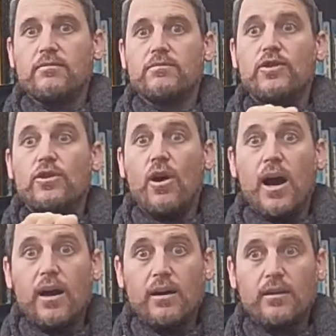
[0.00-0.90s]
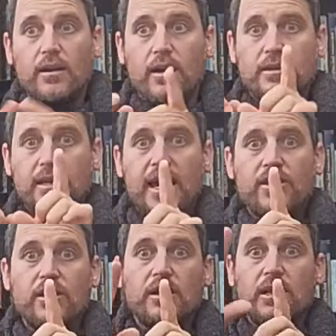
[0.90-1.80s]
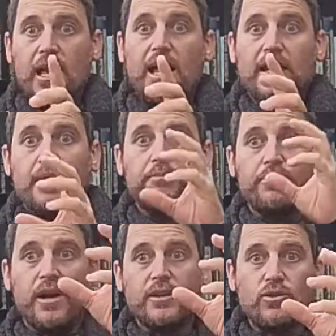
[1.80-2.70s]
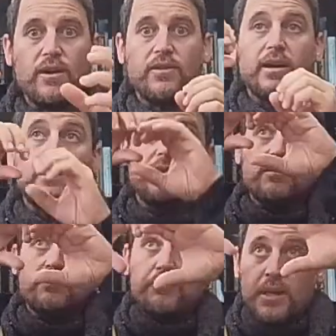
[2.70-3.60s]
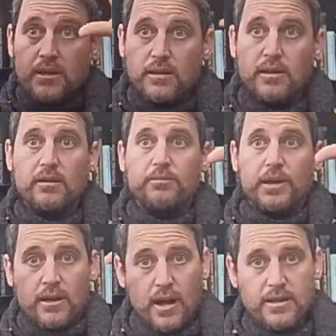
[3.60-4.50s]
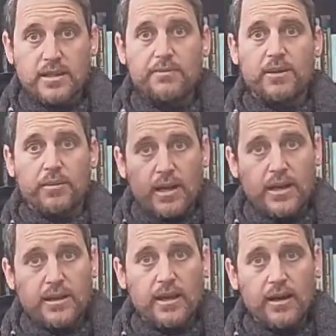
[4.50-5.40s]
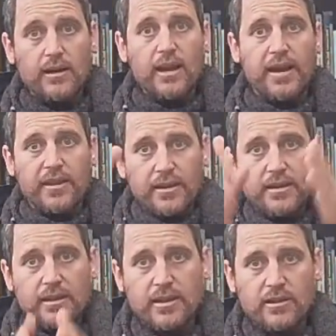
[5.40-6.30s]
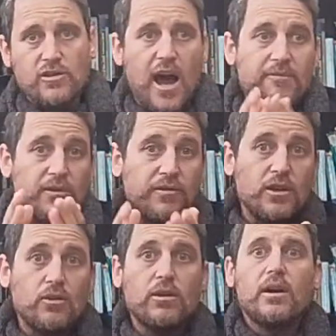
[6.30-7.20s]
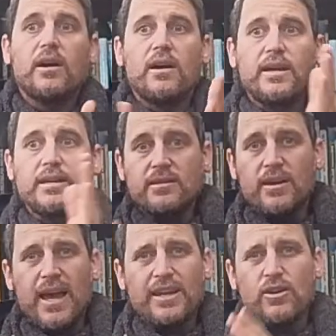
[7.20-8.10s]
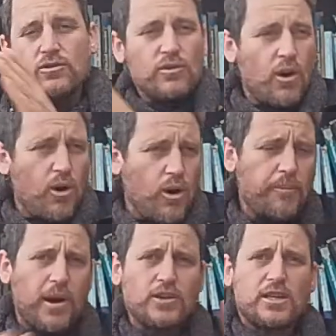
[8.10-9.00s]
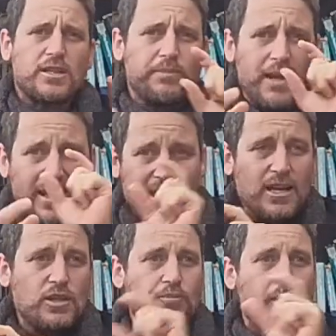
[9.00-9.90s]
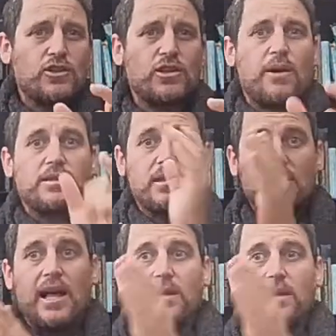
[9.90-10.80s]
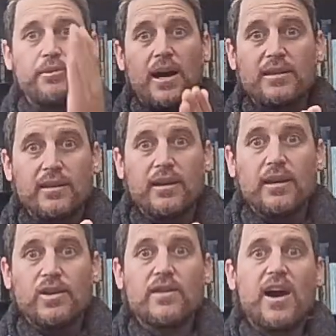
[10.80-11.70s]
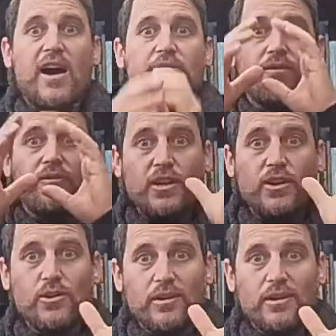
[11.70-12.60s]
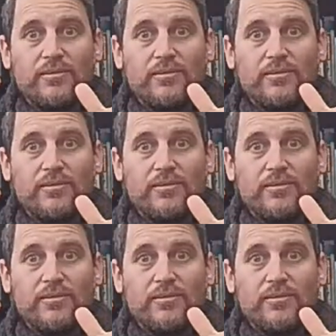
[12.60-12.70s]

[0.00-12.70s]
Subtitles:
Noach are together, Klal and Prat. You have like the big concept, the big idea, and then the details. So Avram Avinu and he goes through the whole Parsha explaining each Parsha how it's Klal and Prat. You have Avram Avinu,